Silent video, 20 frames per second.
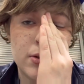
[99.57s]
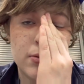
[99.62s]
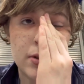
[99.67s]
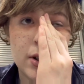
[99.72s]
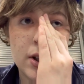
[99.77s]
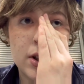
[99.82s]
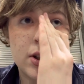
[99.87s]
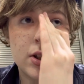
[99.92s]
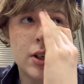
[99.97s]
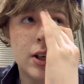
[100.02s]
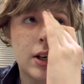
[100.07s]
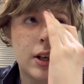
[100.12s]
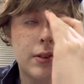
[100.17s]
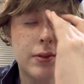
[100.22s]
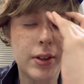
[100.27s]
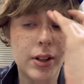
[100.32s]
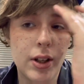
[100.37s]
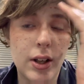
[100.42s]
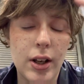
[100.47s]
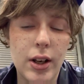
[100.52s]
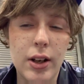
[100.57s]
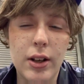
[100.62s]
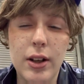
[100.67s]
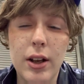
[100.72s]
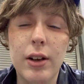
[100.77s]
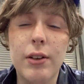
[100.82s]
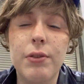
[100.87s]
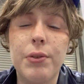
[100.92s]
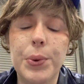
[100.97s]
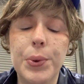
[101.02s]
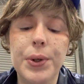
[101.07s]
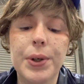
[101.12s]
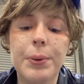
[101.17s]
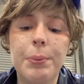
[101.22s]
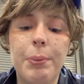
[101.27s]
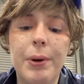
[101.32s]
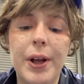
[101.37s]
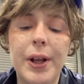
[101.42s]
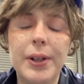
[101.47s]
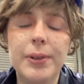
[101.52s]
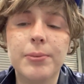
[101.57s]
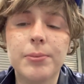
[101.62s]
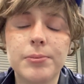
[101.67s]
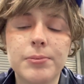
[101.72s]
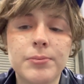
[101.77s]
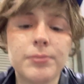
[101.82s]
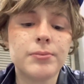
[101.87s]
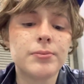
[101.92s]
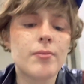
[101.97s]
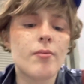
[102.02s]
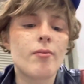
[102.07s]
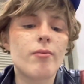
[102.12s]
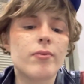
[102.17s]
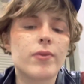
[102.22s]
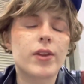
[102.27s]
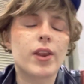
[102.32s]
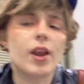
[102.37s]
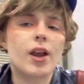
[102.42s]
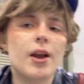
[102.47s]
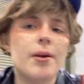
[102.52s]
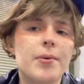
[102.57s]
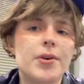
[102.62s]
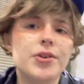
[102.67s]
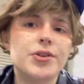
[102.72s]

It's not even late, it's like 4, but I'm